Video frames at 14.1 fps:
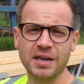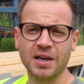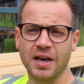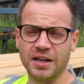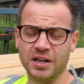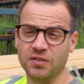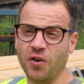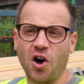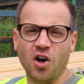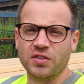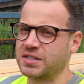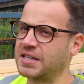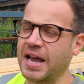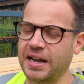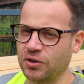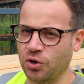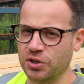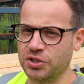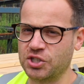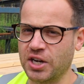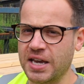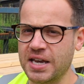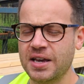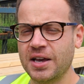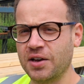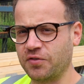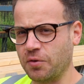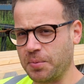an advanced technology
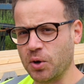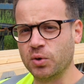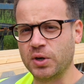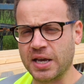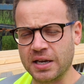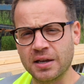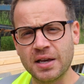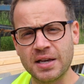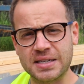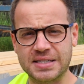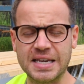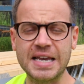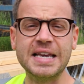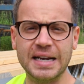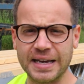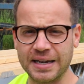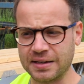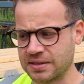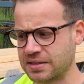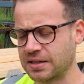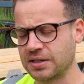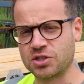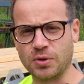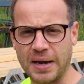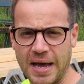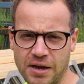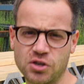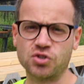for building ceilings to allow
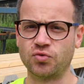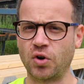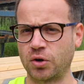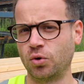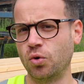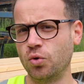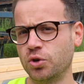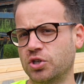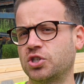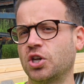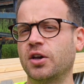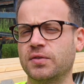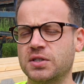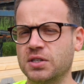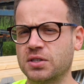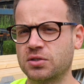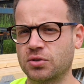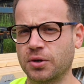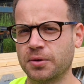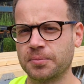you to run all your services through.